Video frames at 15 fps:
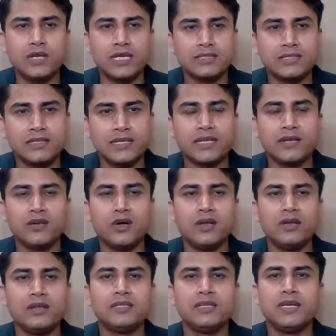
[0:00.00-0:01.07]
as a
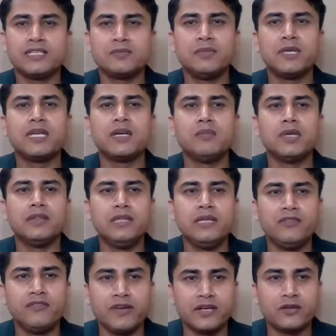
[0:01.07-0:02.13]
technology has become a de
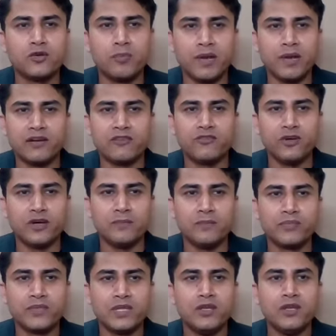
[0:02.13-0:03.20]
facto platform.
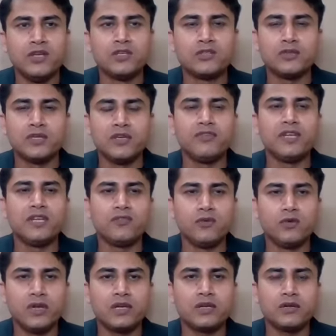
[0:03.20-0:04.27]
So even if you
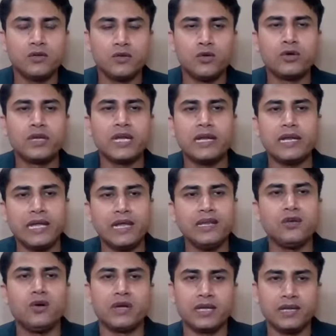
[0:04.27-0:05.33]
look at any
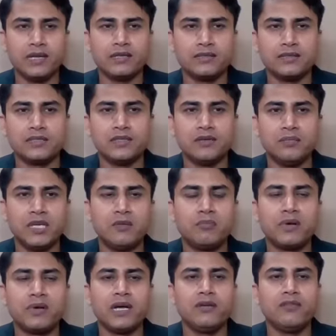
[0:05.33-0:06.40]
organization, be it
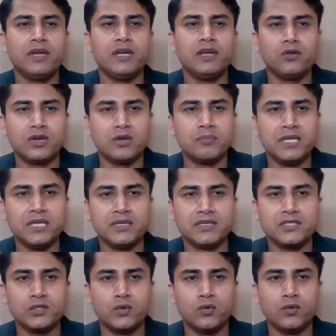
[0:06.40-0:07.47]
private or a
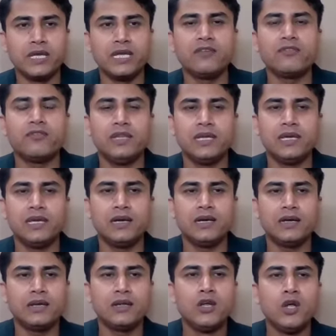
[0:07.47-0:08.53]
PSU, if they
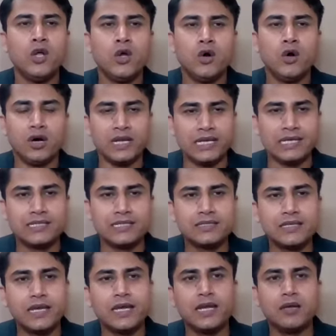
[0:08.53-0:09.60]
are on a
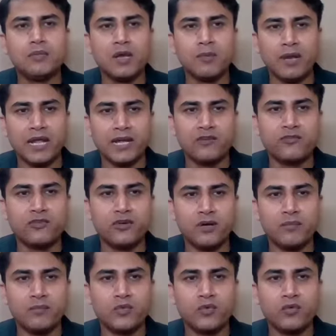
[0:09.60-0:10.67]
scalable platform,
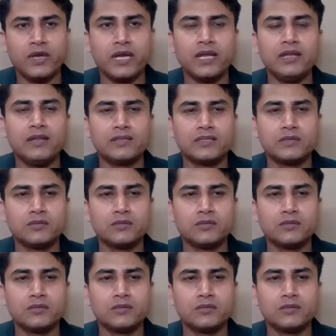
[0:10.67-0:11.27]
wherein